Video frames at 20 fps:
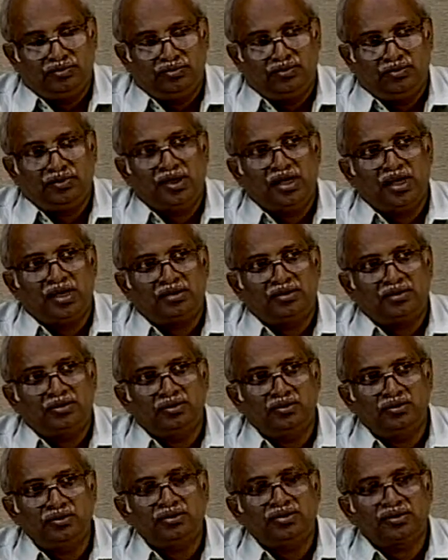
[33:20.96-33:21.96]
we had
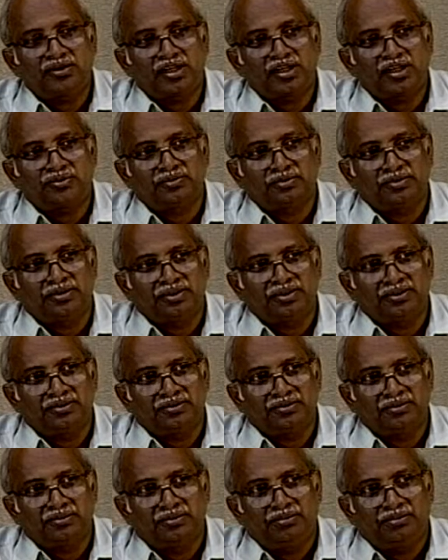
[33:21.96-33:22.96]
good
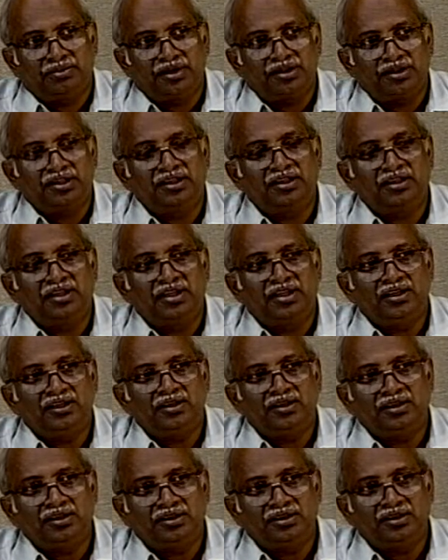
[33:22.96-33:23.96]
transportation,
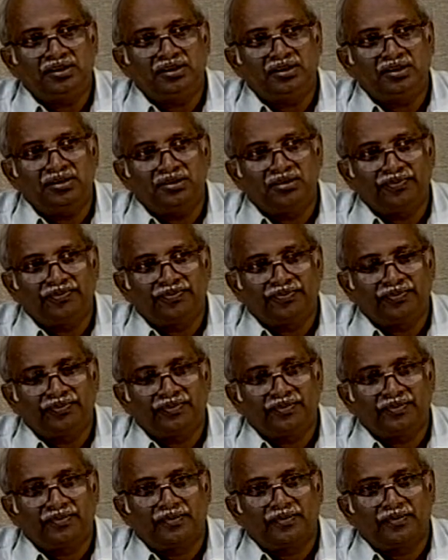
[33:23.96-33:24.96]
particularly in the
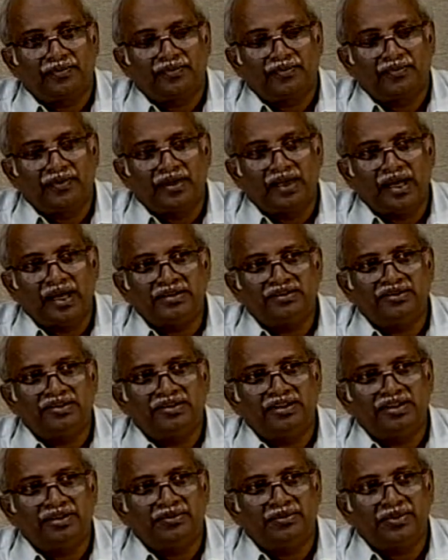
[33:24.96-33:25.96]

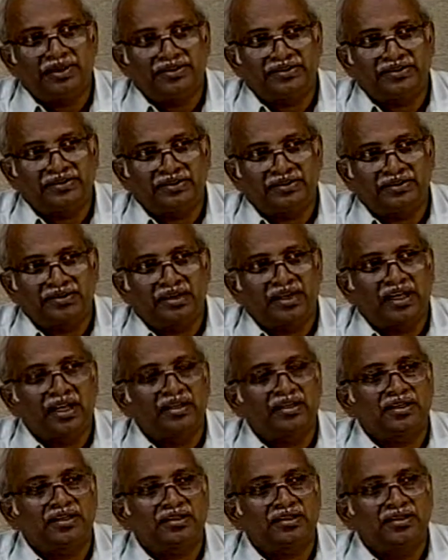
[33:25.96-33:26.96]
Gangetic Basin,
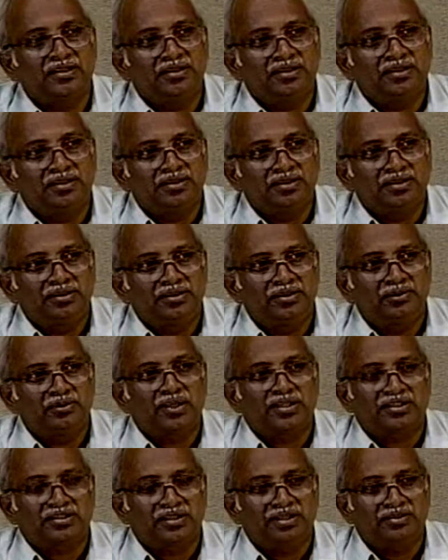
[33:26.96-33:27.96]
Calcutta to
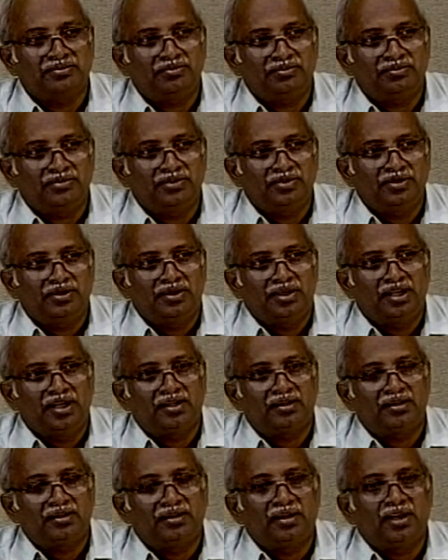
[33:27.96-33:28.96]
Assam
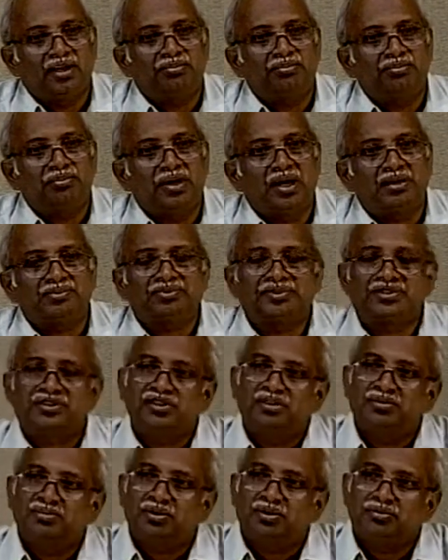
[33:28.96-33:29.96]
and
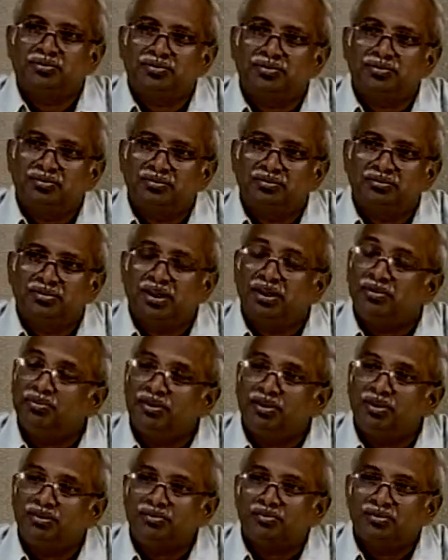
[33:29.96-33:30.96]
upstream up to
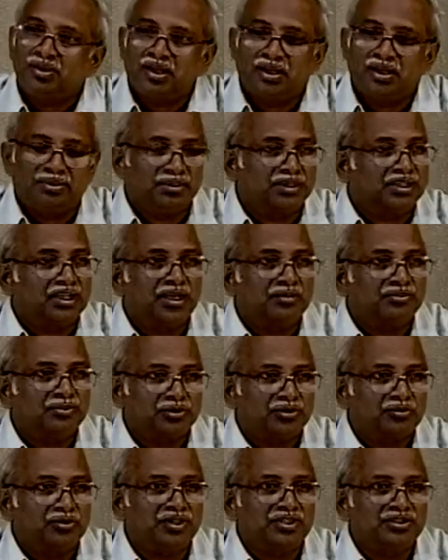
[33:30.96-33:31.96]
maybe up to Allahabad. I am
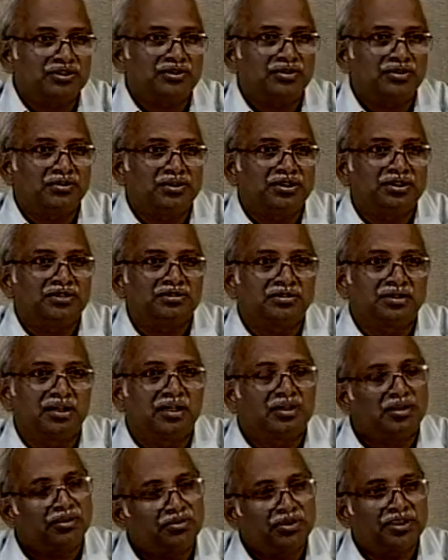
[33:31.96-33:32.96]
not quite sure whether it's
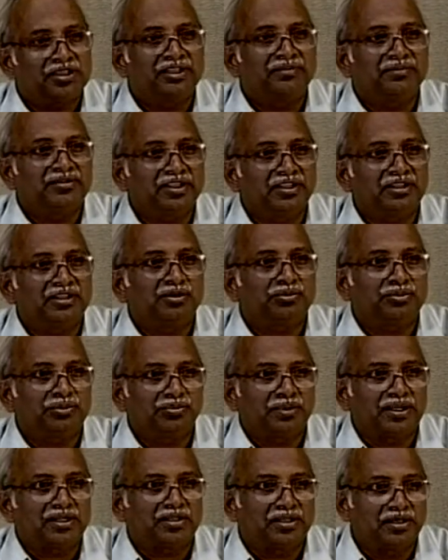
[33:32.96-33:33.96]
Allahabad, but definitely up to
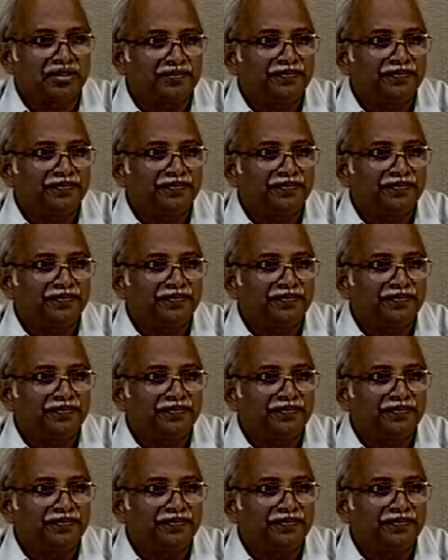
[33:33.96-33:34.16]
Patna.